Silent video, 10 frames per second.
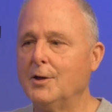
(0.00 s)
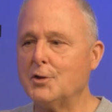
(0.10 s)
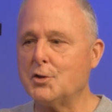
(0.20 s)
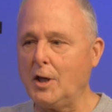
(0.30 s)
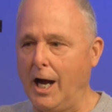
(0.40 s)
a
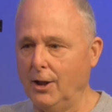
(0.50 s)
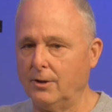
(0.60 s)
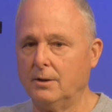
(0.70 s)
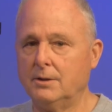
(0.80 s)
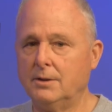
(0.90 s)

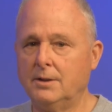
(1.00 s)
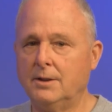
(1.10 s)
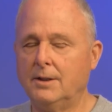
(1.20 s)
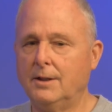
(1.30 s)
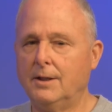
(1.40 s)
scholar,
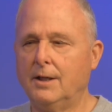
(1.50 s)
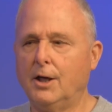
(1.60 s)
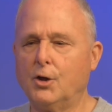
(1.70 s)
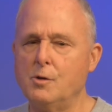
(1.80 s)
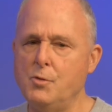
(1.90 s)

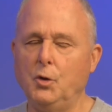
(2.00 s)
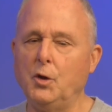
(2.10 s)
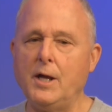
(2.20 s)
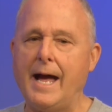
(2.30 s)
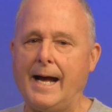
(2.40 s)
a
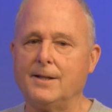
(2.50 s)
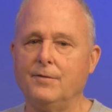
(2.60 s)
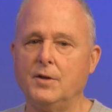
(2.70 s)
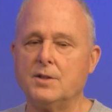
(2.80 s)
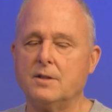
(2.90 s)
community
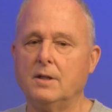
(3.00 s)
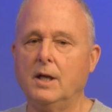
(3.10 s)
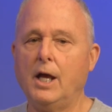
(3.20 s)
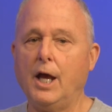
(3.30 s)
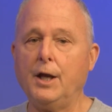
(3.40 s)
activist,
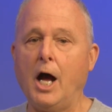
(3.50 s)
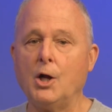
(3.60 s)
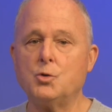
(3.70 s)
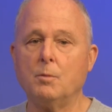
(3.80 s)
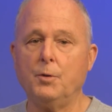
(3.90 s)
an
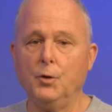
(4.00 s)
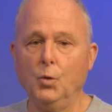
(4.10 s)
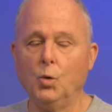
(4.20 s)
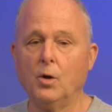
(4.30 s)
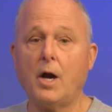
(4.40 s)

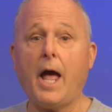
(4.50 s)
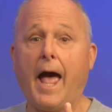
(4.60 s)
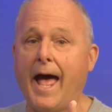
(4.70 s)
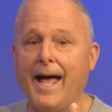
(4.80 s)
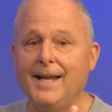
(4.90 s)
entrepreneur,
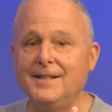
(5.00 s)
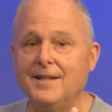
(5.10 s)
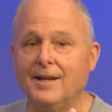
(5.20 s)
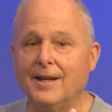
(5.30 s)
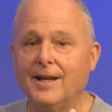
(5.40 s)

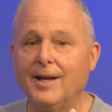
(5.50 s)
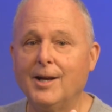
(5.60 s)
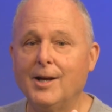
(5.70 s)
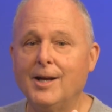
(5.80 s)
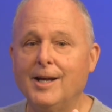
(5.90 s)
and
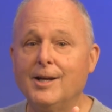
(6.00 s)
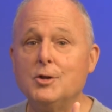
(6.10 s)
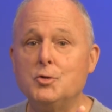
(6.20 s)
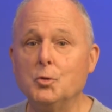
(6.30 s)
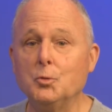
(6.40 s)

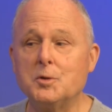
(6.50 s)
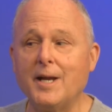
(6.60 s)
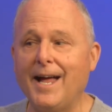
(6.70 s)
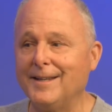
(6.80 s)
Jules' dad.